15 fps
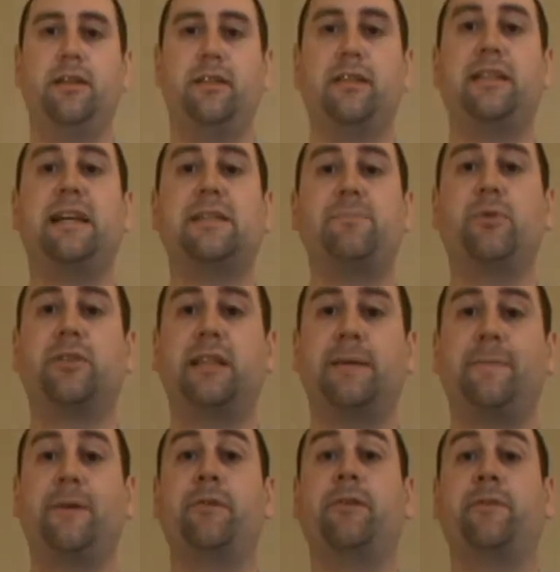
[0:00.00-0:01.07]
The last book
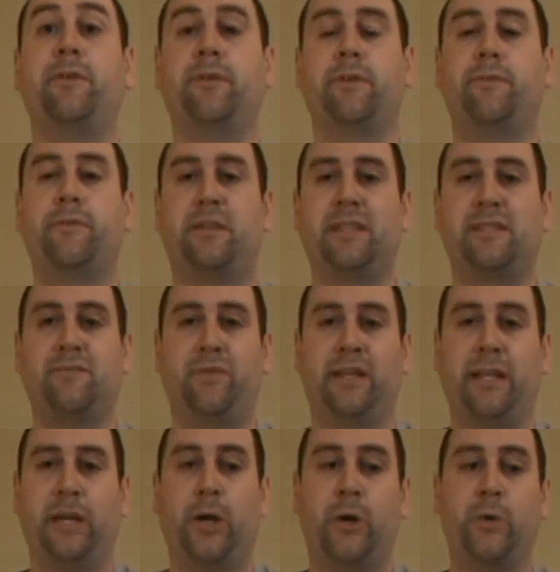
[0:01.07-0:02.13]
that we're reviewing for this
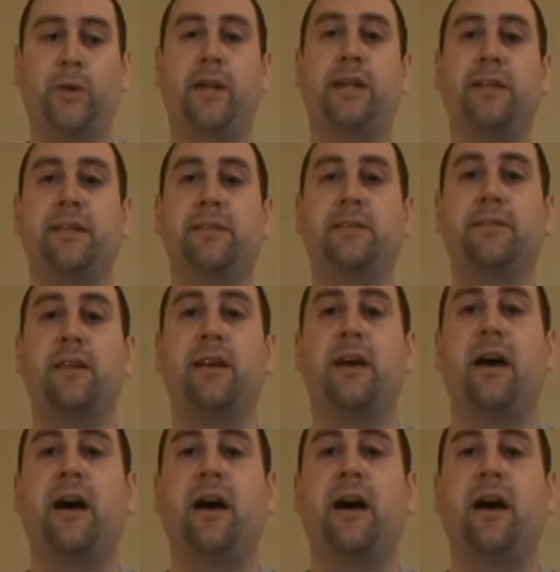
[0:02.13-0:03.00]
video is